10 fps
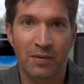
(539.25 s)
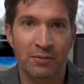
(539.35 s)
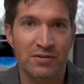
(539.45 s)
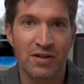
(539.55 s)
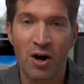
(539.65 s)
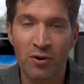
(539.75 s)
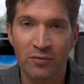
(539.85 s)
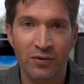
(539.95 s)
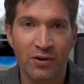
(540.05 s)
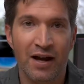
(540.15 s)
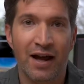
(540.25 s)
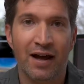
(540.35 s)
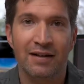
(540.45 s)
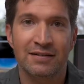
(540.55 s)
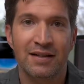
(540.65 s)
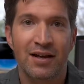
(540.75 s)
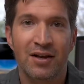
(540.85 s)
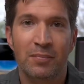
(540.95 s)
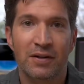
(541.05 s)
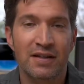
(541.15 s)
It was overcast,
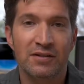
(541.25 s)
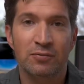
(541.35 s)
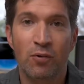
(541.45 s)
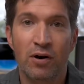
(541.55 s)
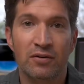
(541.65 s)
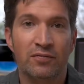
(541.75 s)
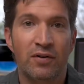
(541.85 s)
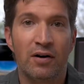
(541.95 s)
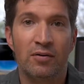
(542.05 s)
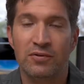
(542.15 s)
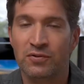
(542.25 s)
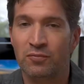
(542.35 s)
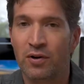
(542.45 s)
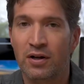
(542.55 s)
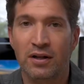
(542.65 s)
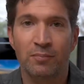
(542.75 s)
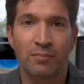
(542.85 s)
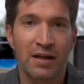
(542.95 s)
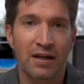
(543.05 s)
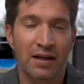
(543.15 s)
but this waterfall was running
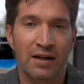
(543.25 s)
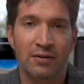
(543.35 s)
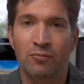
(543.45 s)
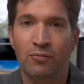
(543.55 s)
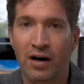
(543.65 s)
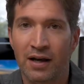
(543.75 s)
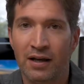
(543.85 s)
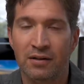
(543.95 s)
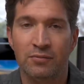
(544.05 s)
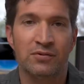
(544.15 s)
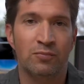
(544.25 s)
big. It had rained, it was